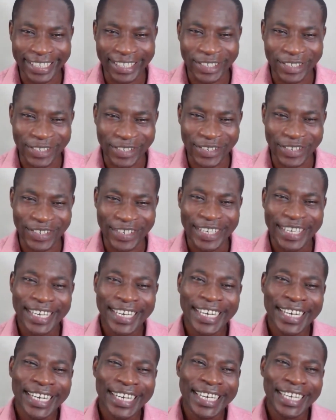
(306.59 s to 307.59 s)
So
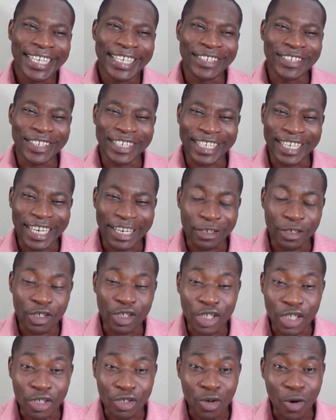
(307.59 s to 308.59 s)
you
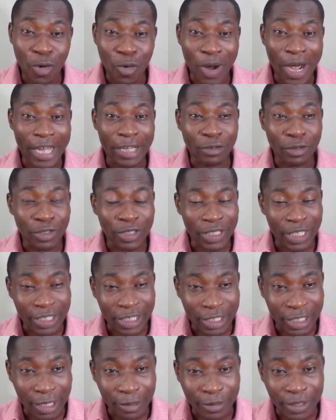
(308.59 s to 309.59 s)
didn't know why you
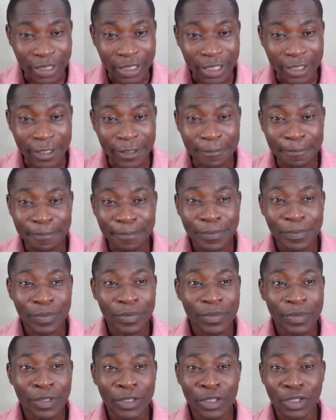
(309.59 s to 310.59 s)
started that business.
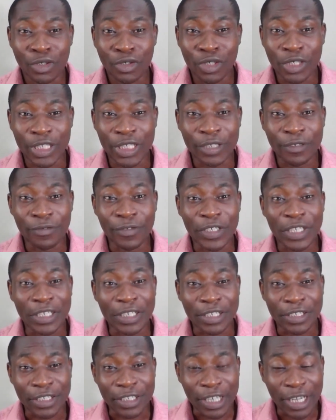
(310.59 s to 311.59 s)
You didn't even
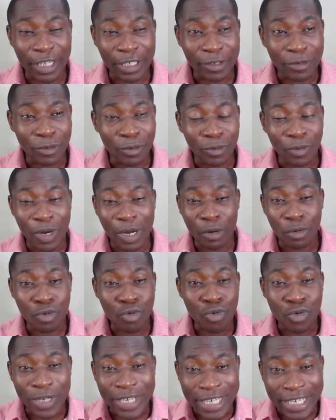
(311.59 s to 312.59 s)
understand
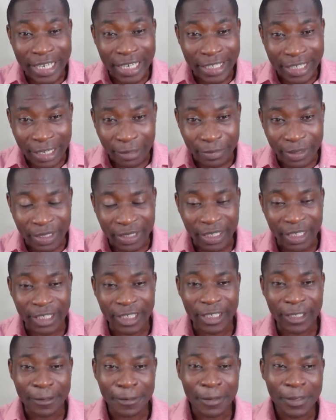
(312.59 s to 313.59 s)
who needed that
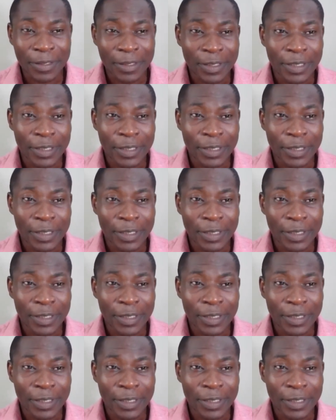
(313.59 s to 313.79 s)
business.